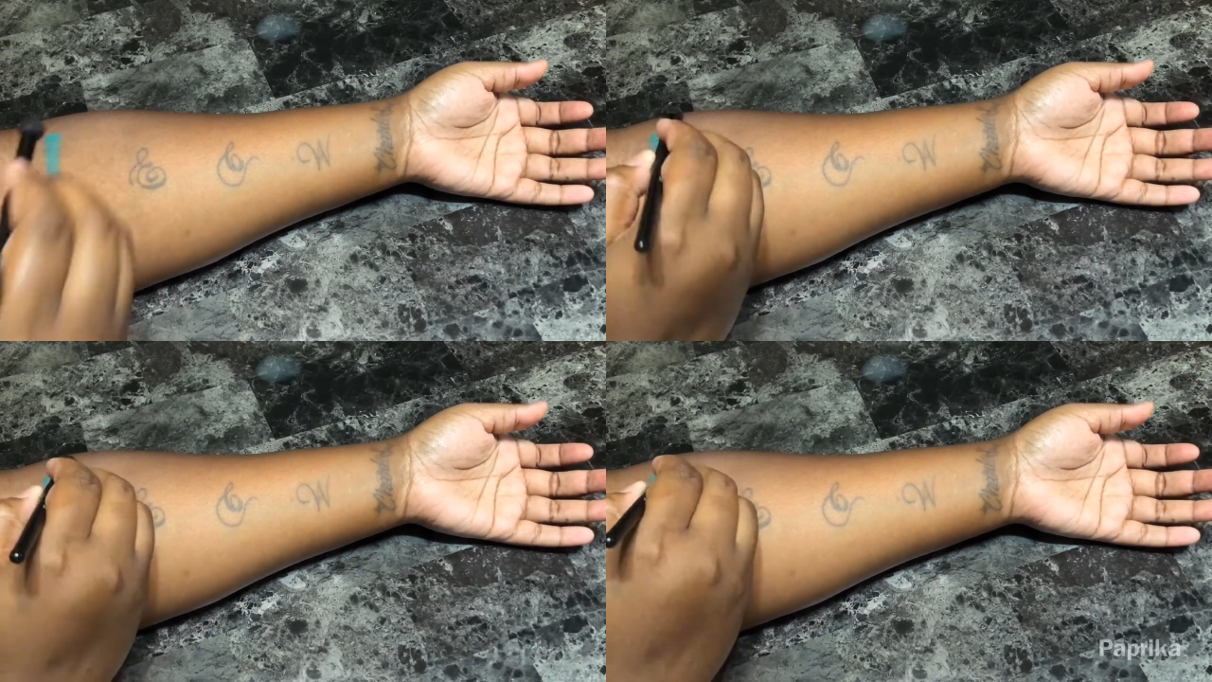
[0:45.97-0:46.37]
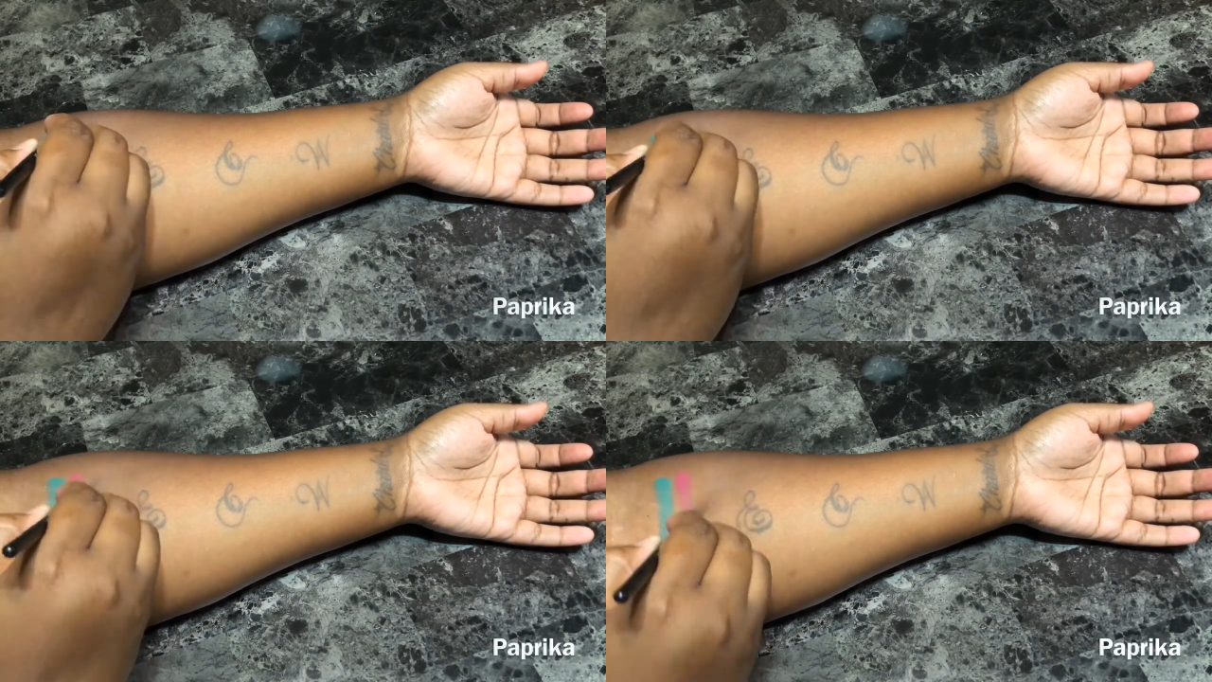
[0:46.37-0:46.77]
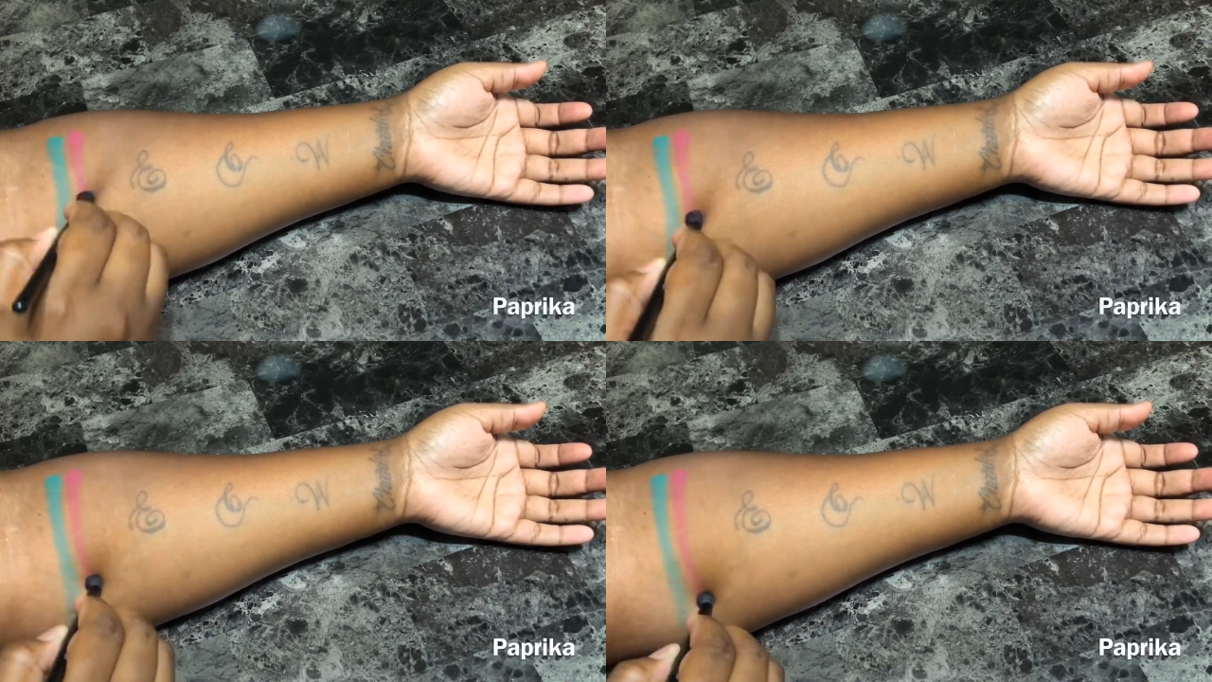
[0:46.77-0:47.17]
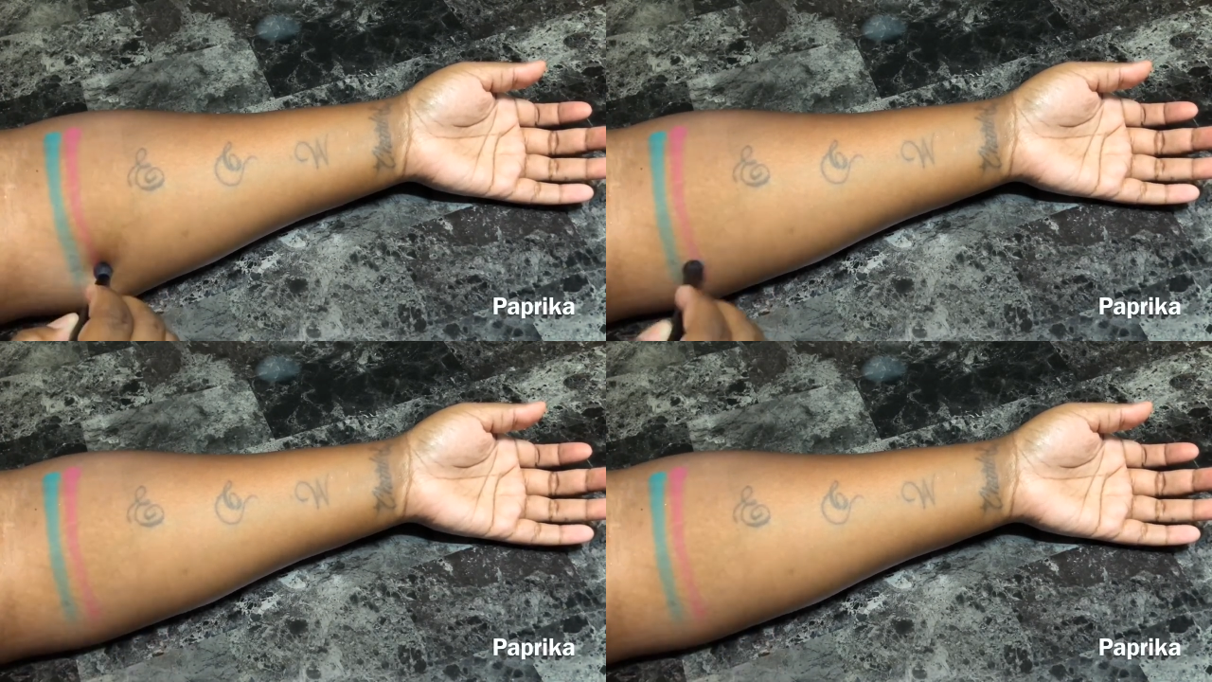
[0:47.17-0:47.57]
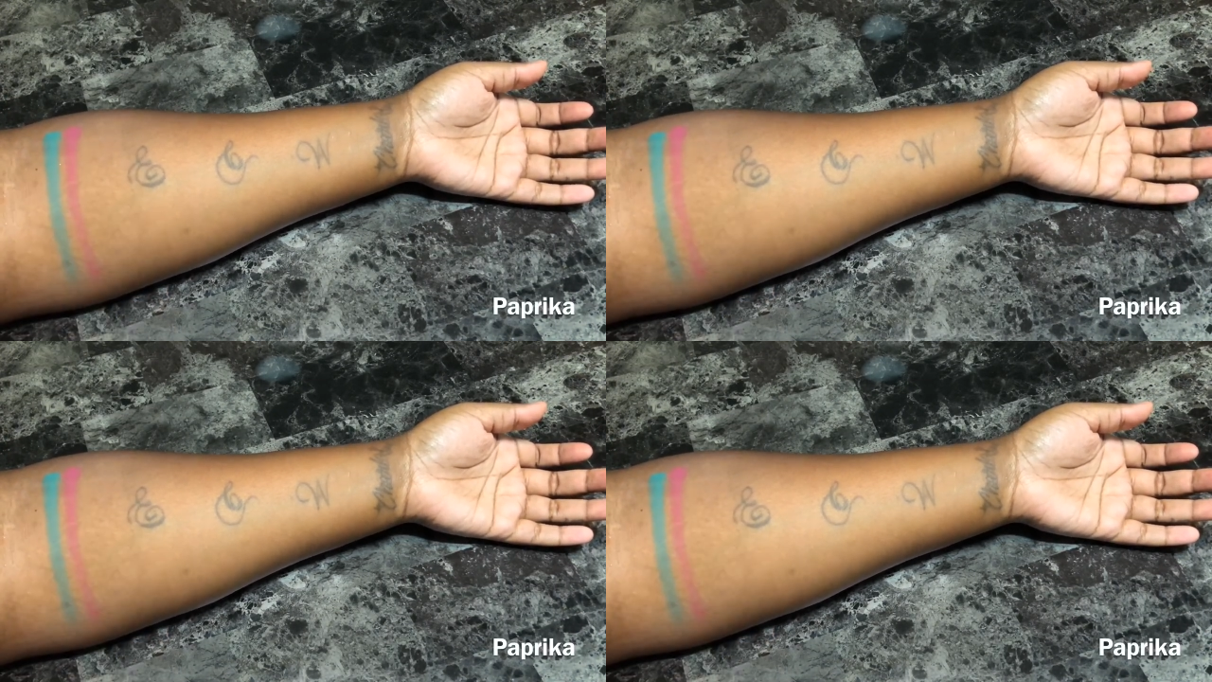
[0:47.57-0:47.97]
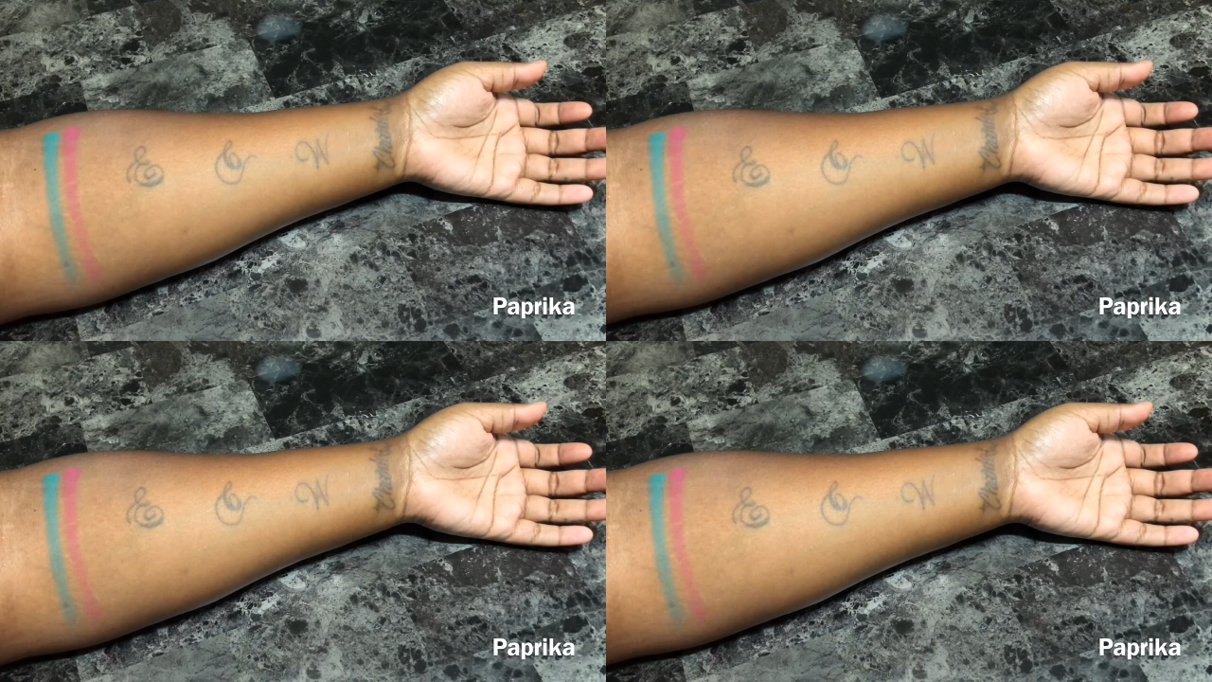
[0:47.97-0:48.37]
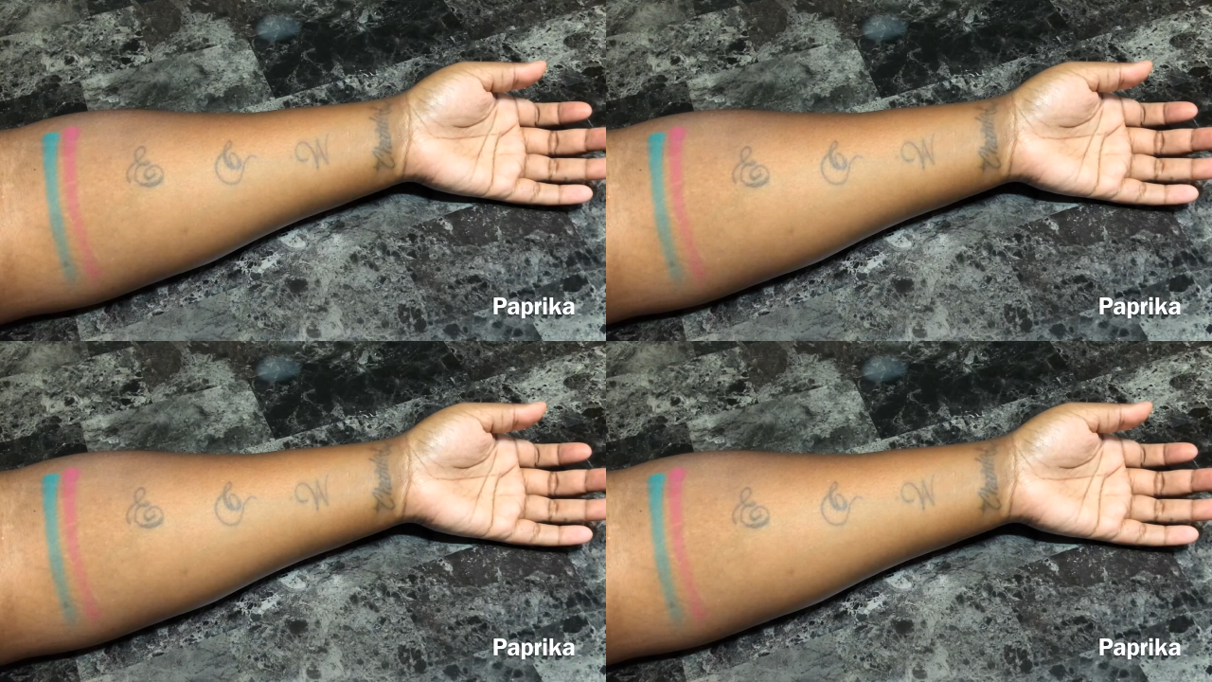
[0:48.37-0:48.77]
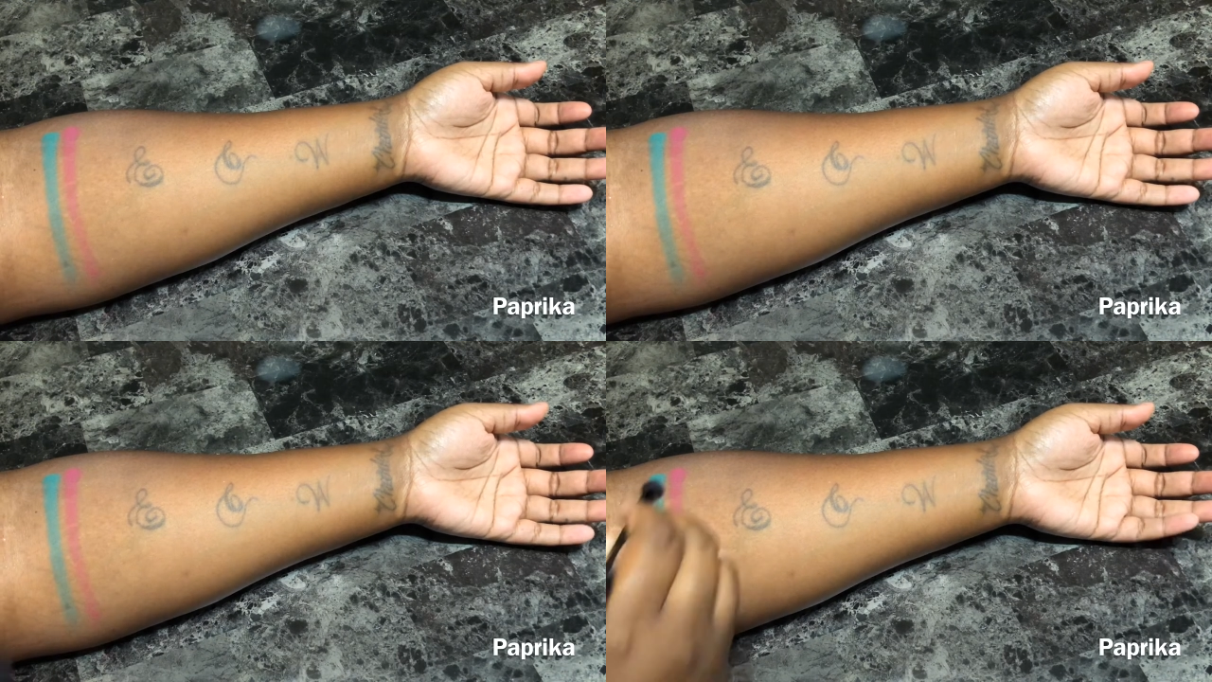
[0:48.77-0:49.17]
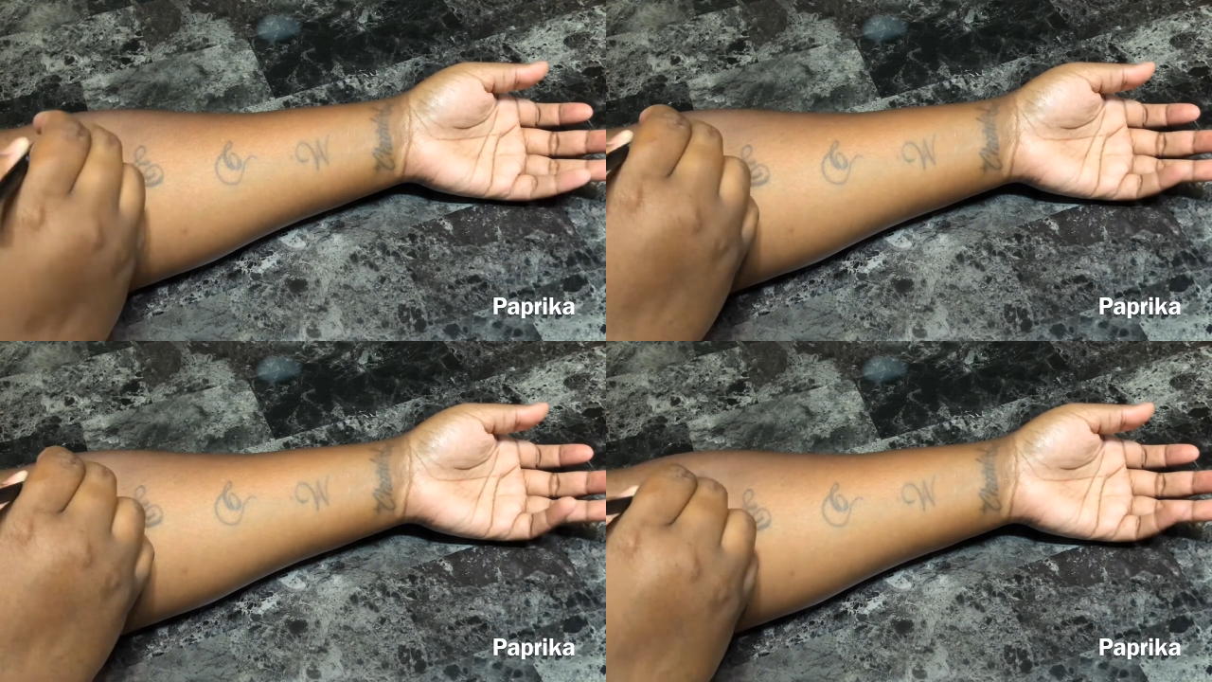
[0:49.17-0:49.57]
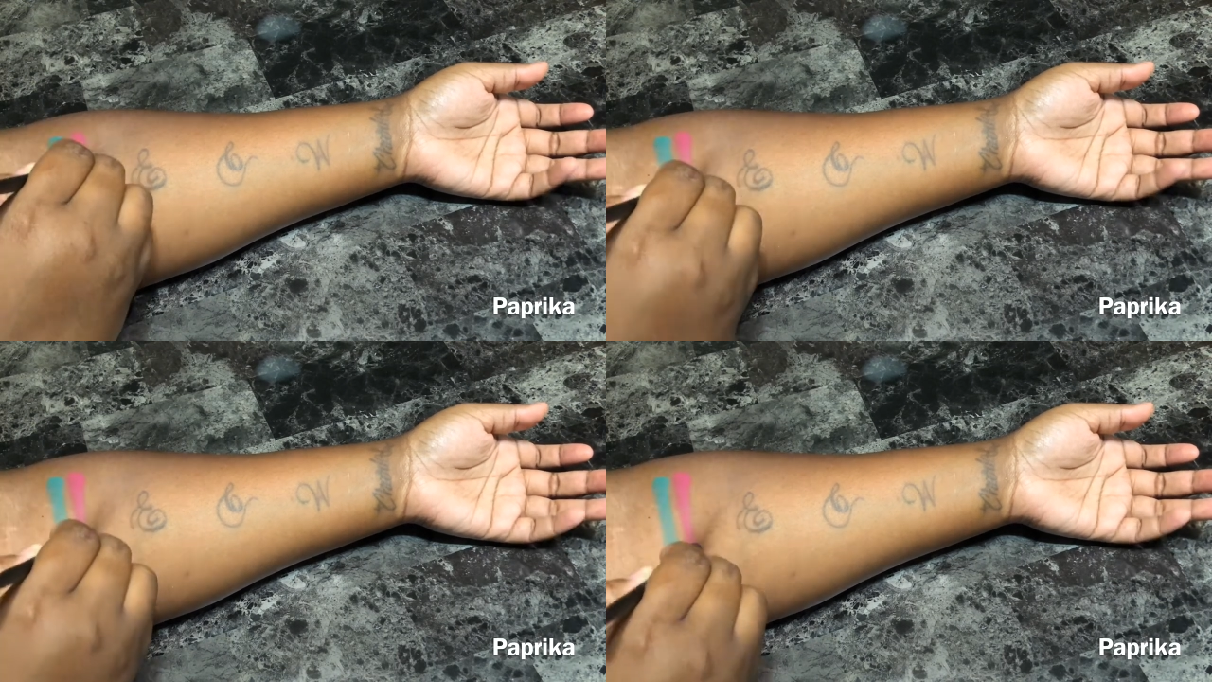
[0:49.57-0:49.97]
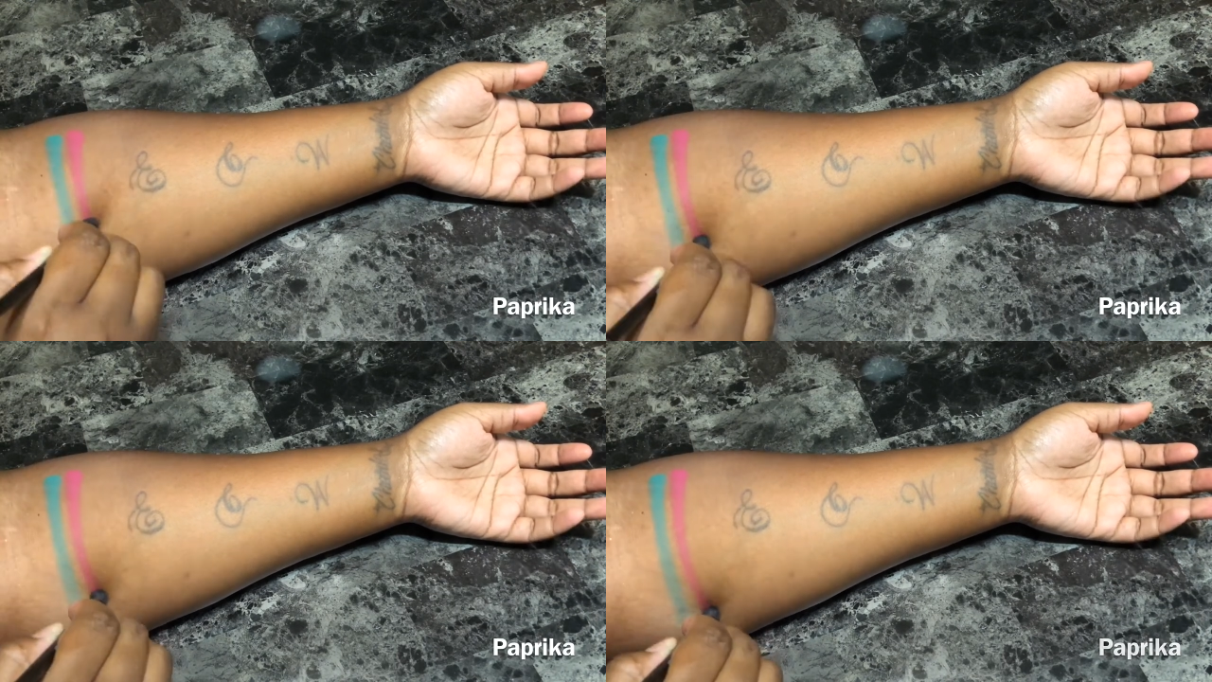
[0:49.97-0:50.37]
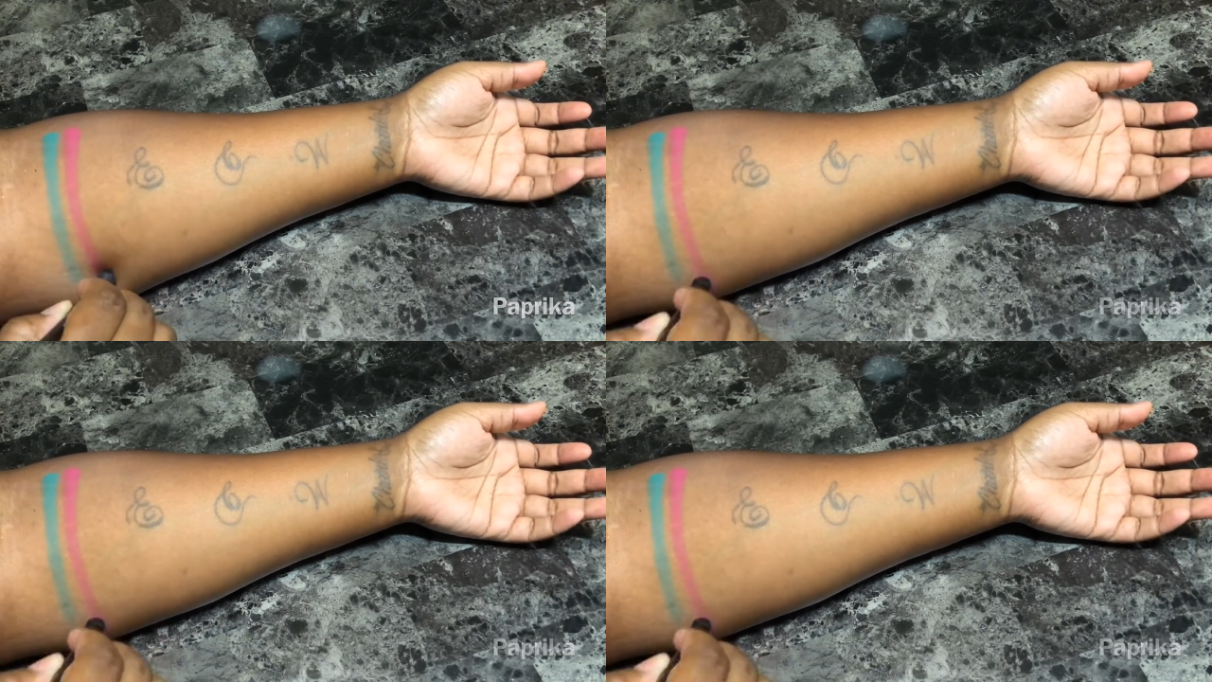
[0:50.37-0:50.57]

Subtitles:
Nobody's mouth can be seen.